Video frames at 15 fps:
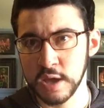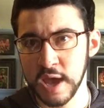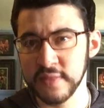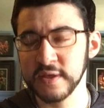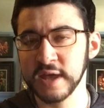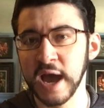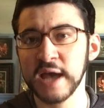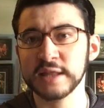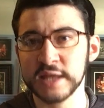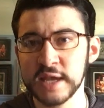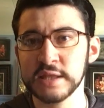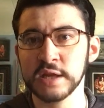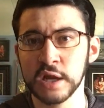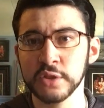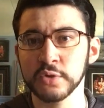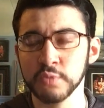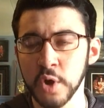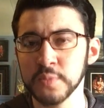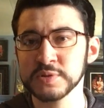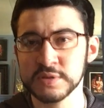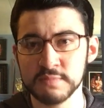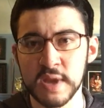And the guy landed on the
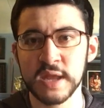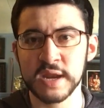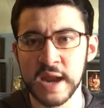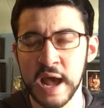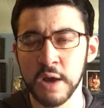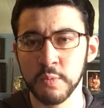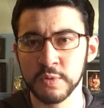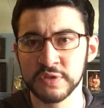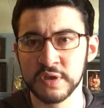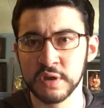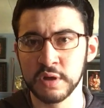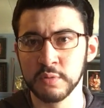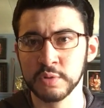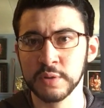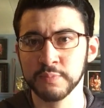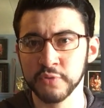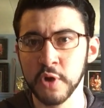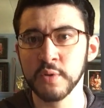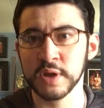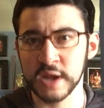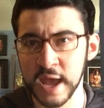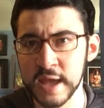ropes and made it out with a
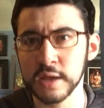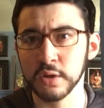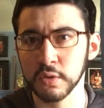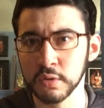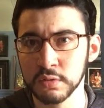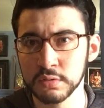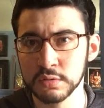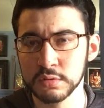broken ankle.